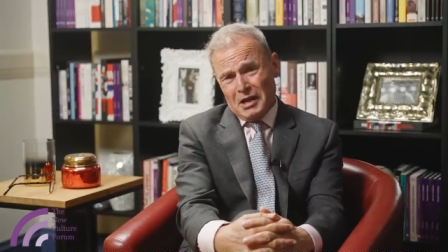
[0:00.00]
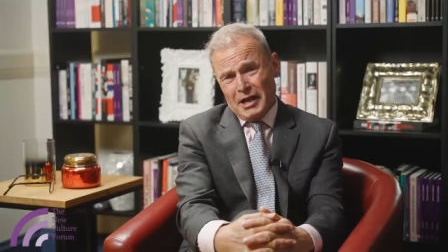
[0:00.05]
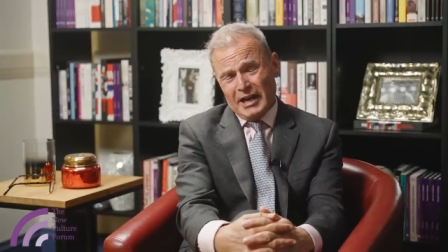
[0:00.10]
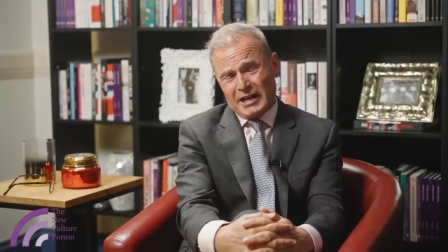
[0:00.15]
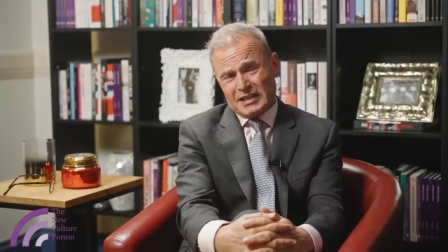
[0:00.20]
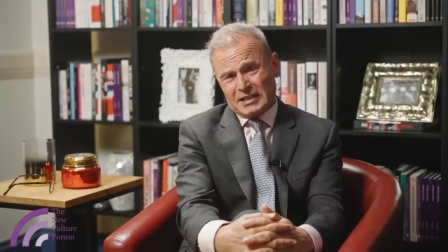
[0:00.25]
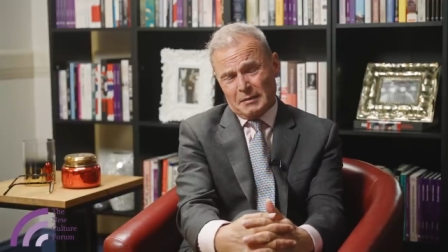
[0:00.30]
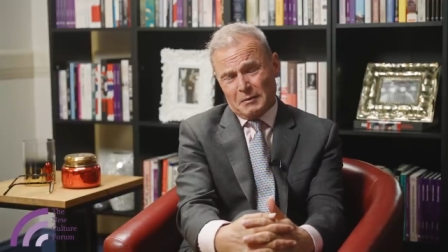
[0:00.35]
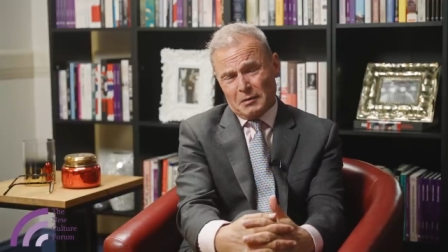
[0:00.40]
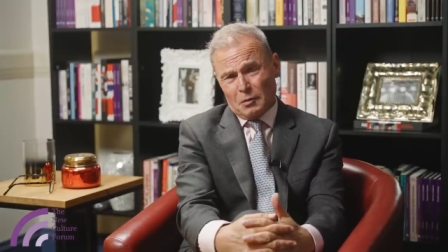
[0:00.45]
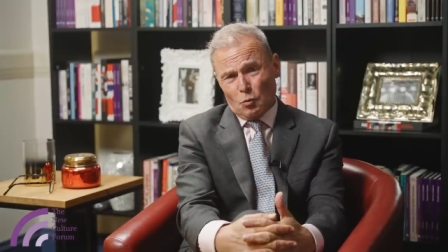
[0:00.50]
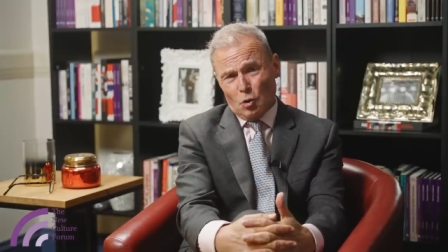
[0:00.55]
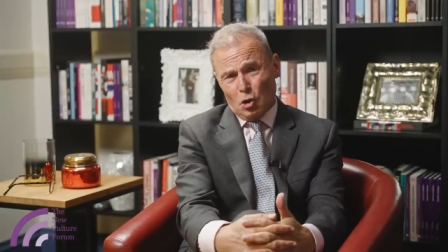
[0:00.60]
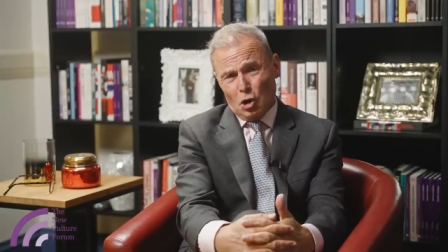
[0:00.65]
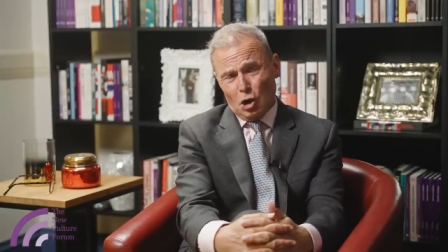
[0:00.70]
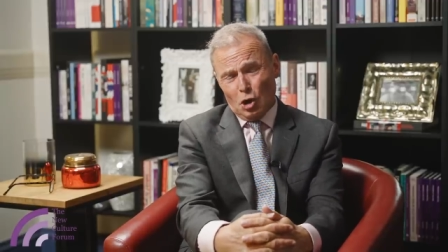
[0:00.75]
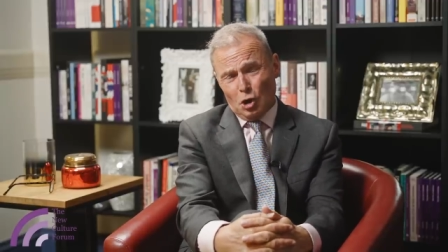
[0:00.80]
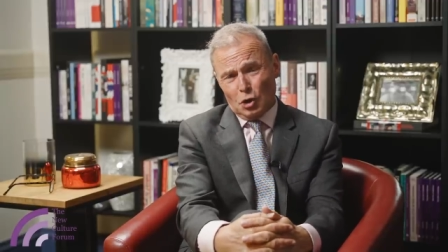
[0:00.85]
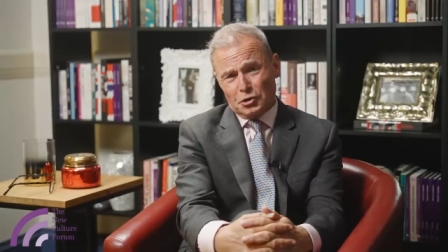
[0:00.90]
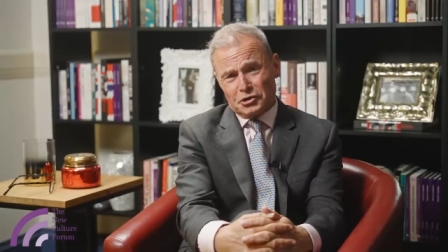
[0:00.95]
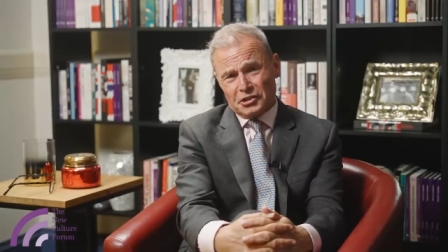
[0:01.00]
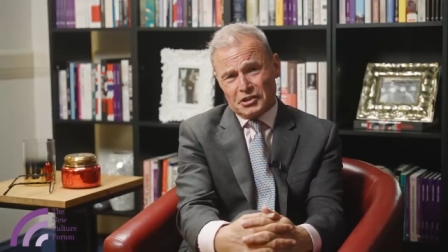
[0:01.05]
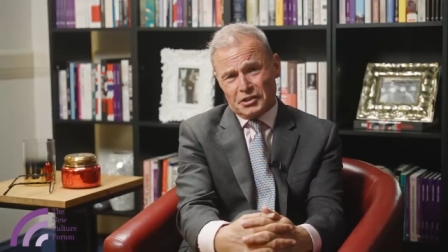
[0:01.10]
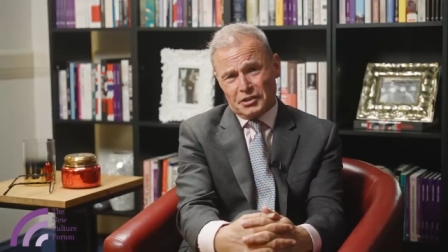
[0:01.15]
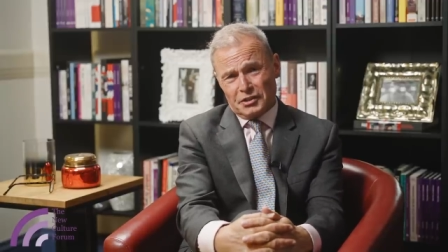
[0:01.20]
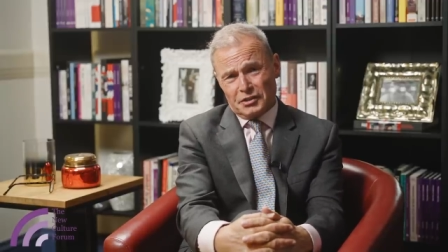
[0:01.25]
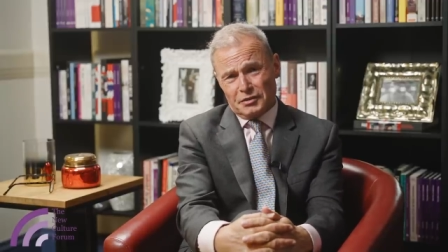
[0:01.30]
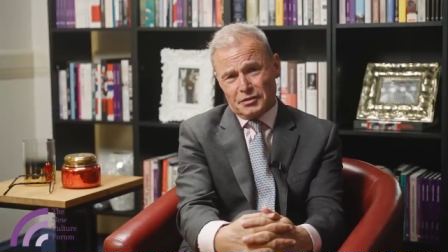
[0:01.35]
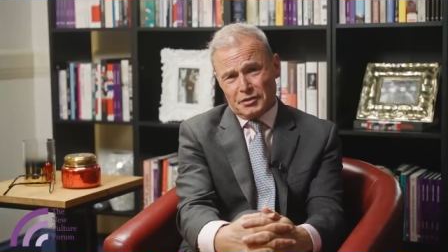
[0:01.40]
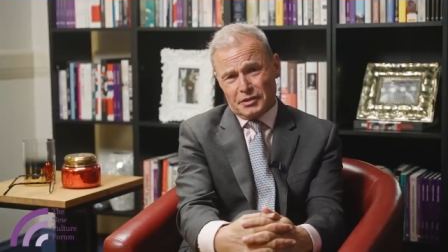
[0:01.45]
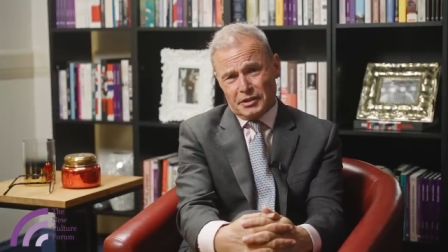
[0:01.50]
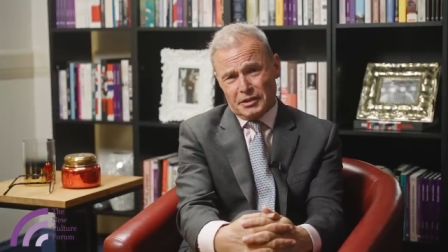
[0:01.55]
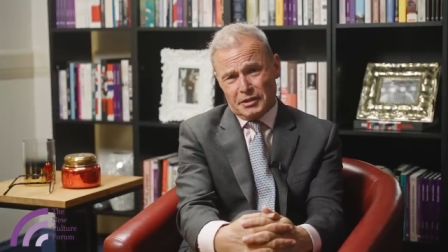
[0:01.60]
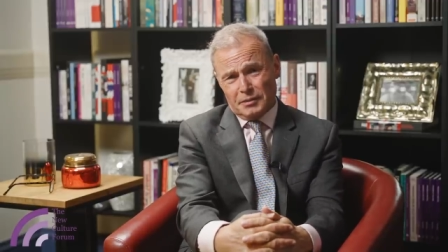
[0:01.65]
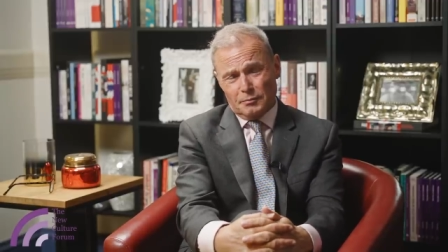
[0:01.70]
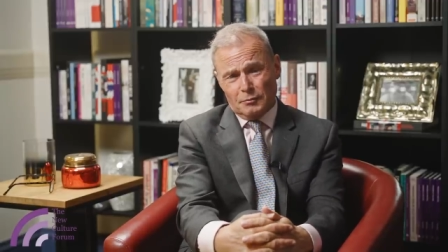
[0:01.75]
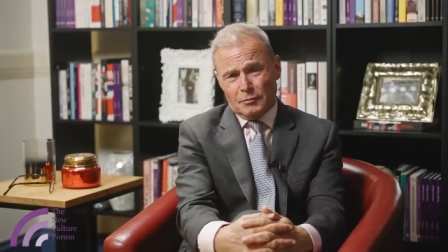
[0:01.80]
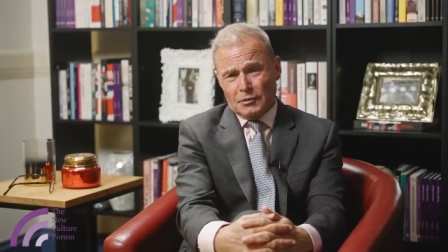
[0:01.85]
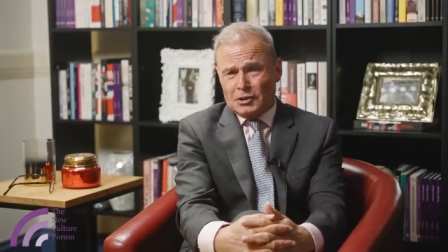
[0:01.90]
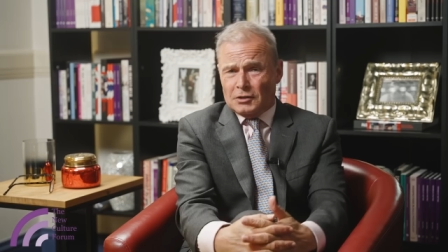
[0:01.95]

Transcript: academic world, in the